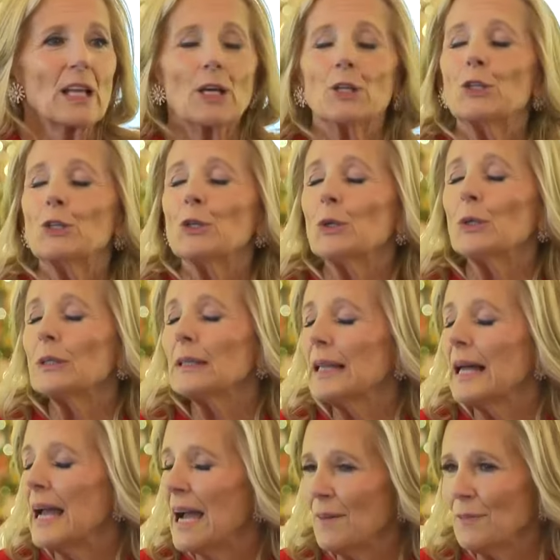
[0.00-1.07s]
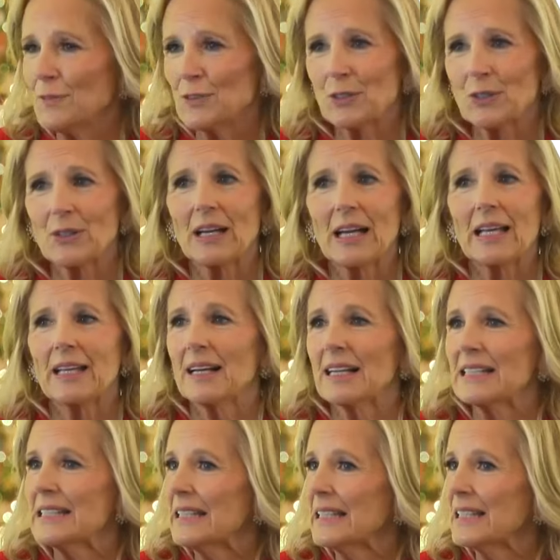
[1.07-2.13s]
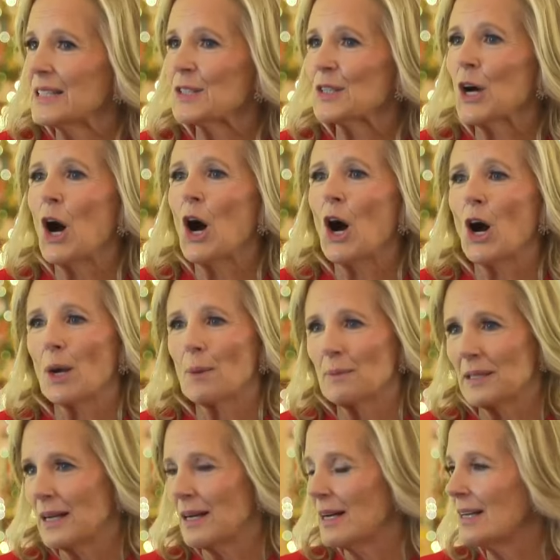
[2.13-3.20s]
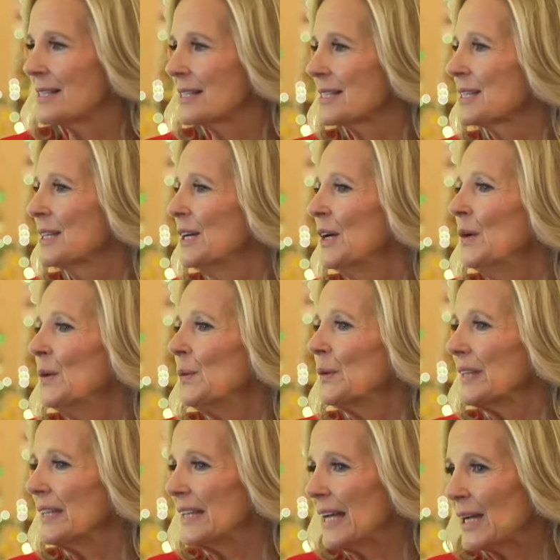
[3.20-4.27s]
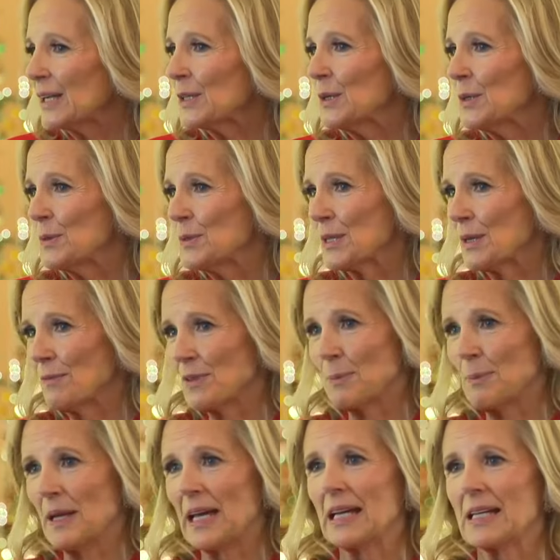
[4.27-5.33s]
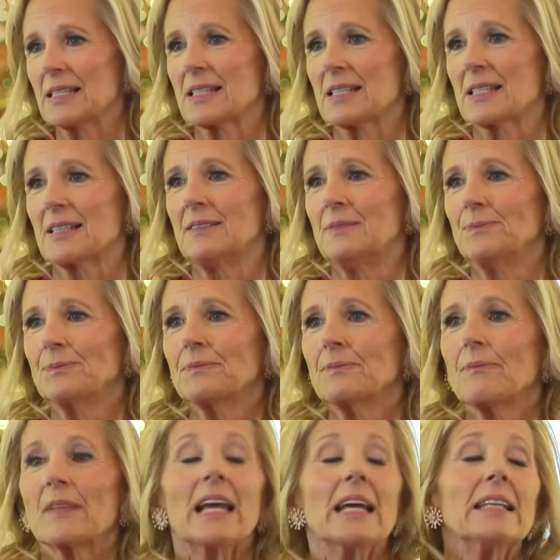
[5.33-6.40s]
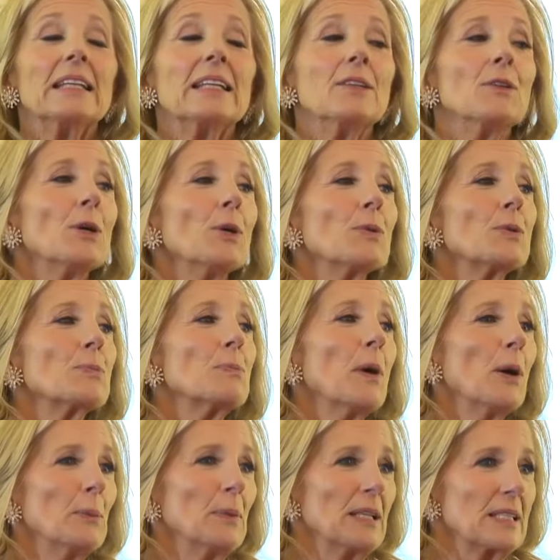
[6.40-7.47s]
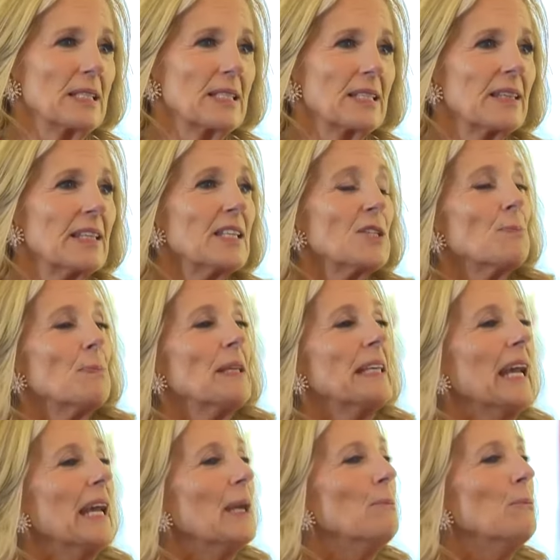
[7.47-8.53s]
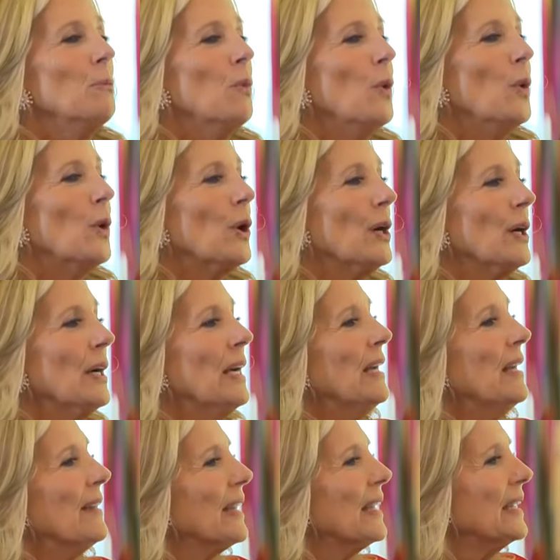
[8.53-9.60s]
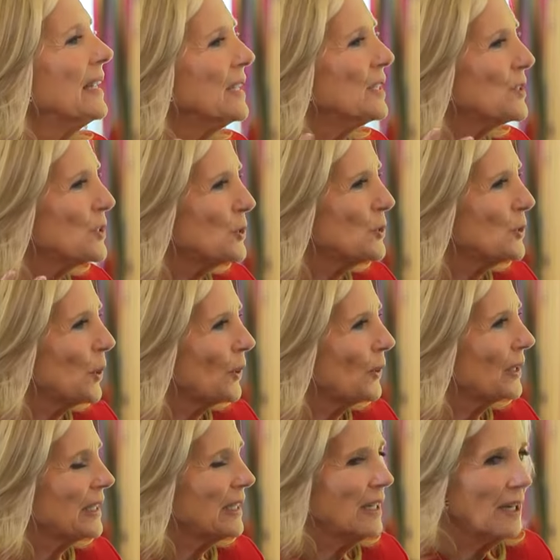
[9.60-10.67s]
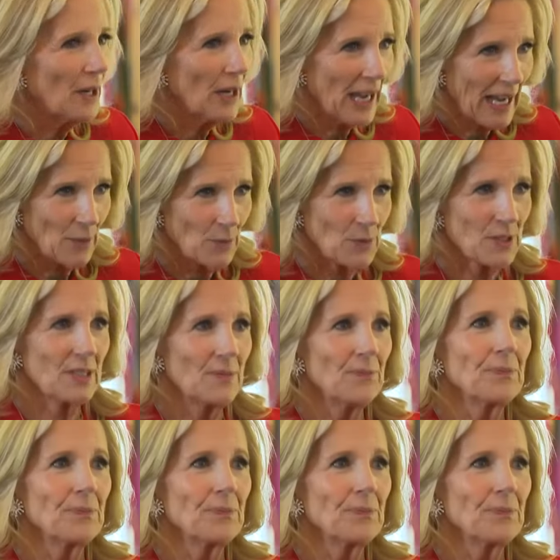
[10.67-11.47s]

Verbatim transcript: your laughter and ideas harmonized with the echoes of the past. And in those moments, this became more than a historic house.